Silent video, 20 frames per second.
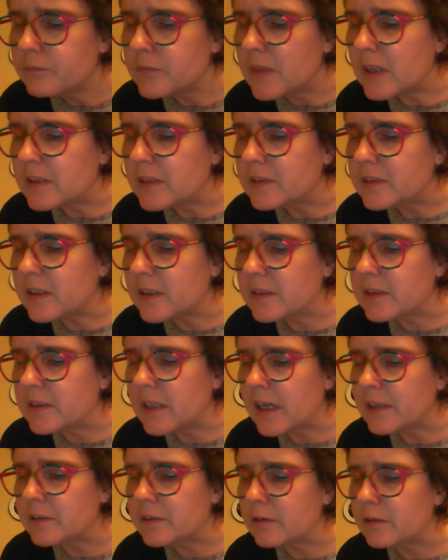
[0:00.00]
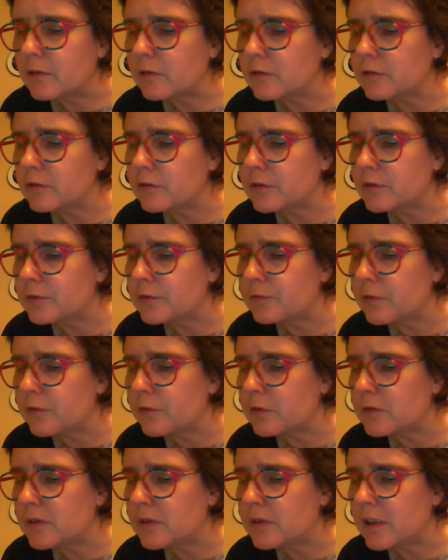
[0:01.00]
It says it has a gorgeous
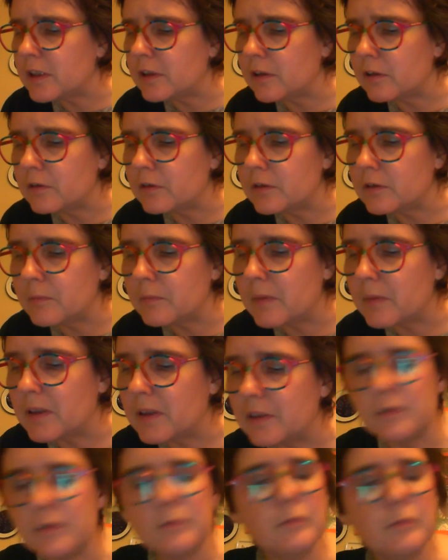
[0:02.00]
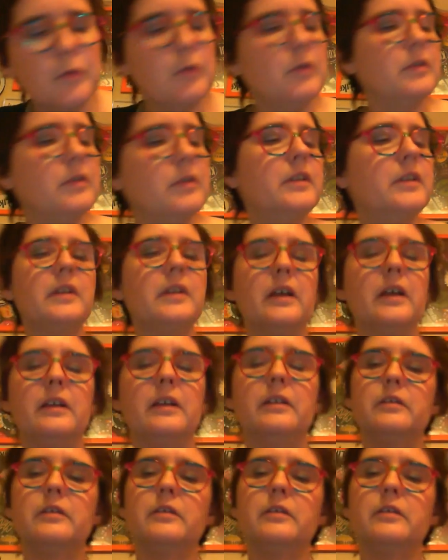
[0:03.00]
fruity, not to mention boozy scent.